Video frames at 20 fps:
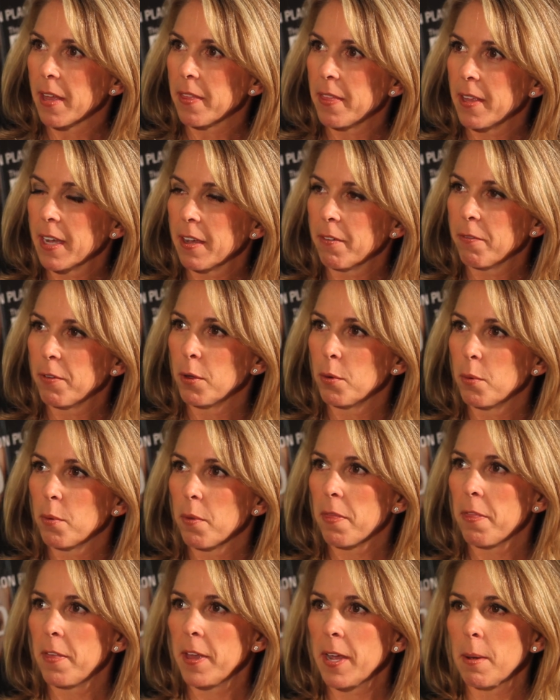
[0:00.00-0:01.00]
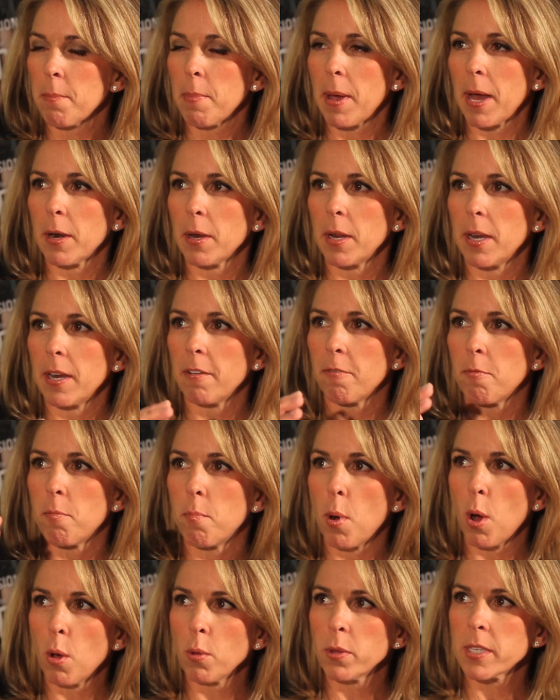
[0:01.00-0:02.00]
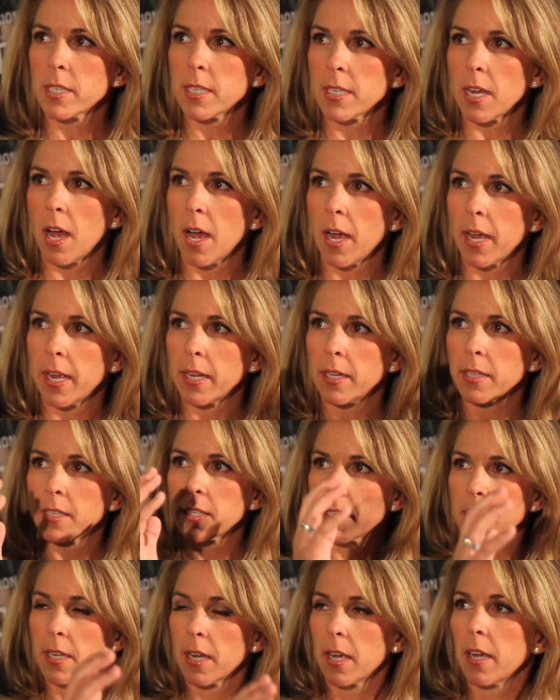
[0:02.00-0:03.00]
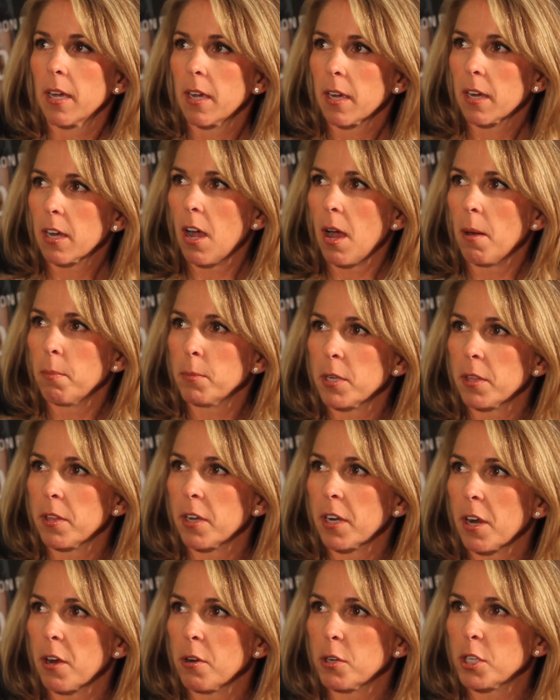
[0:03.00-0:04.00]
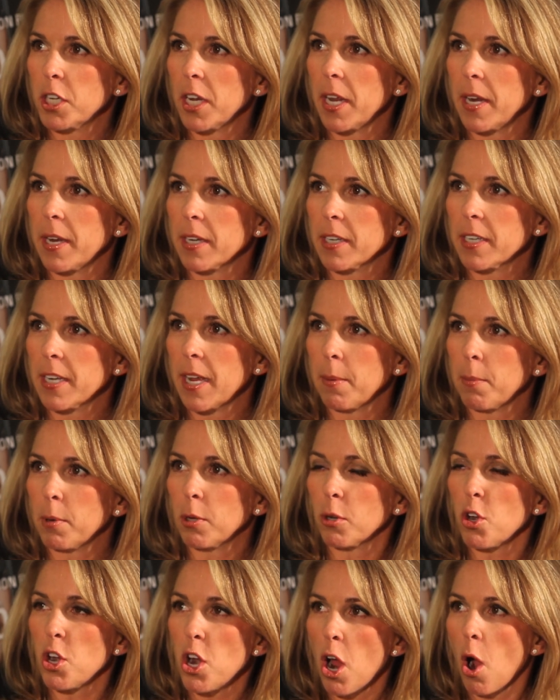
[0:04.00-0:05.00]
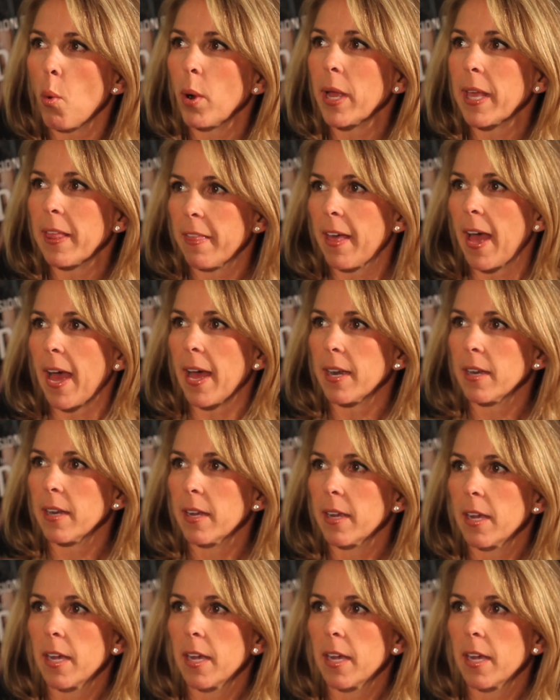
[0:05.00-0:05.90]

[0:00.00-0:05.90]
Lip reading: I think if you think about it, if both sides come to the negotiating table knowing that